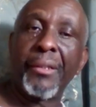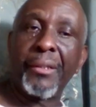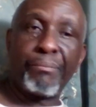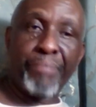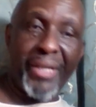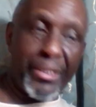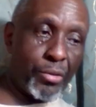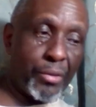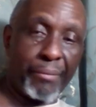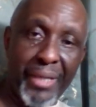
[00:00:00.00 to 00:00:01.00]
based on the
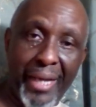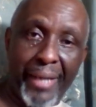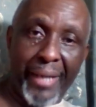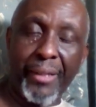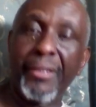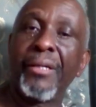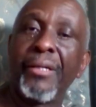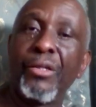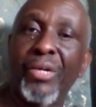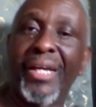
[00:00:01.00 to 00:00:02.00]
big idea,
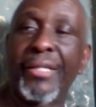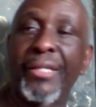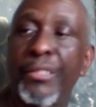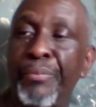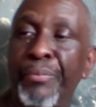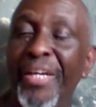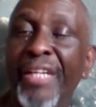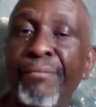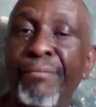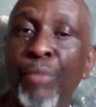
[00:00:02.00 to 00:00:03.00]
you can spend more
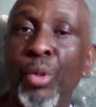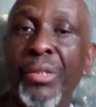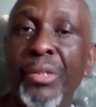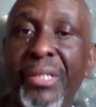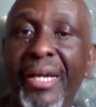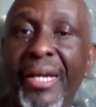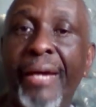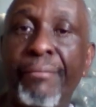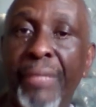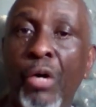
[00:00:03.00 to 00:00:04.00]
time now working on the
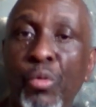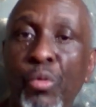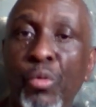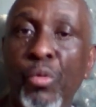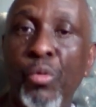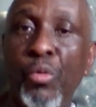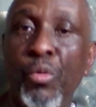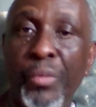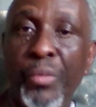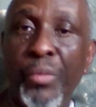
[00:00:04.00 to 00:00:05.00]
prototype because you've
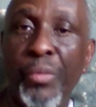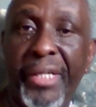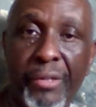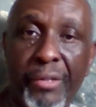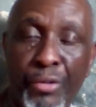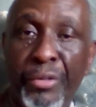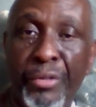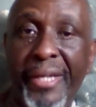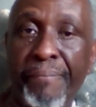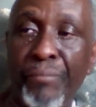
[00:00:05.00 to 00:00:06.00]
done this stuff earlier,
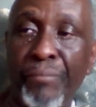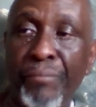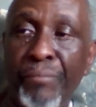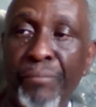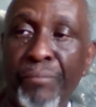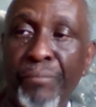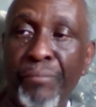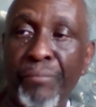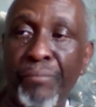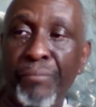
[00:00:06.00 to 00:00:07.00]
quicker.
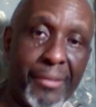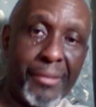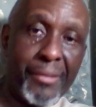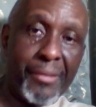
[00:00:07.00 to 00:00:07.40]
Okay.